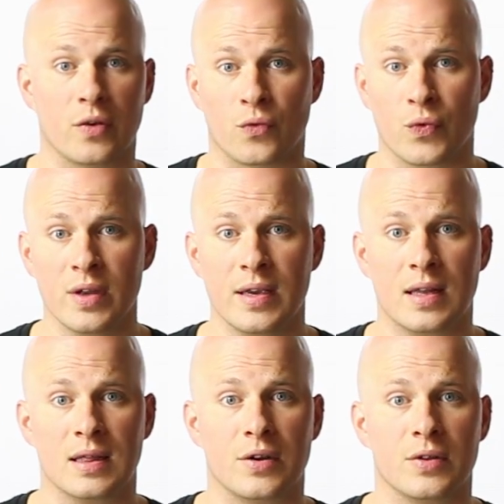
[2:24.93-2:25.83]
can really
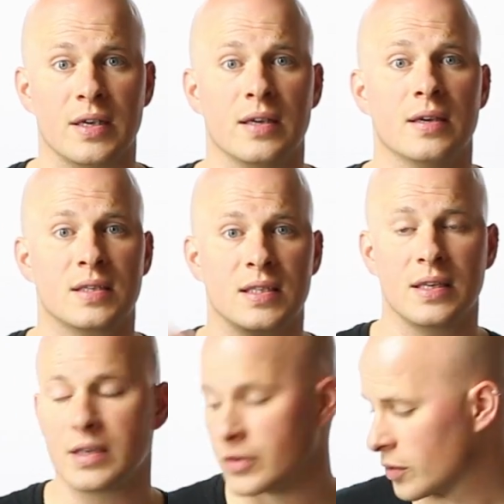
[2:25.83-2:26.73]
clearly
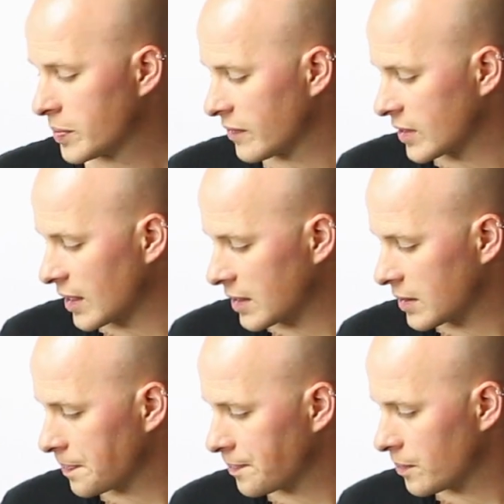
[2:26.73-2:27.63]
see these groups of 6.